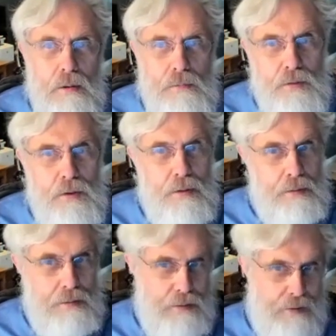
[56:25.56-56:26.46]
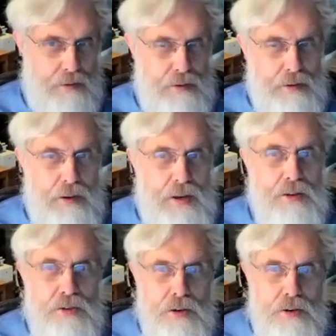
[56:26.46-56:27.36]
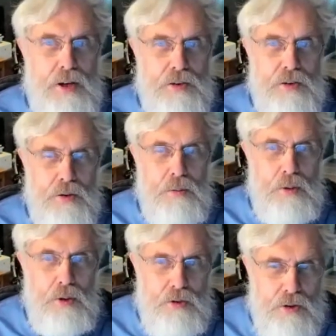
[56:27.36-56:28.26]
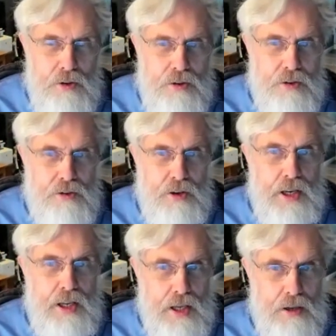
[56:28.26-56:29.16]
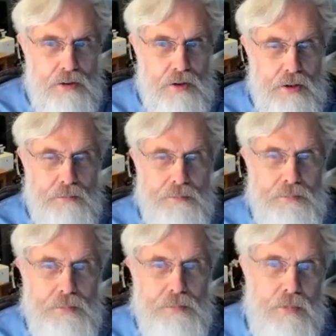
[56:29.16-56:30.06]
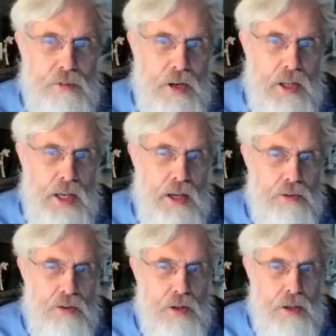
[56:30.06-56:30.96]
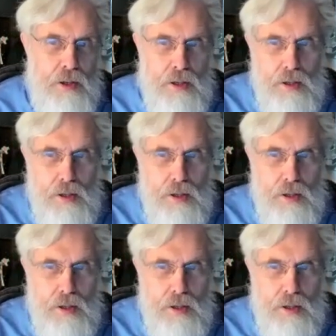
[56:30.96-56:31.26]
for the next generation, which is genetic counseling. Genetic counseling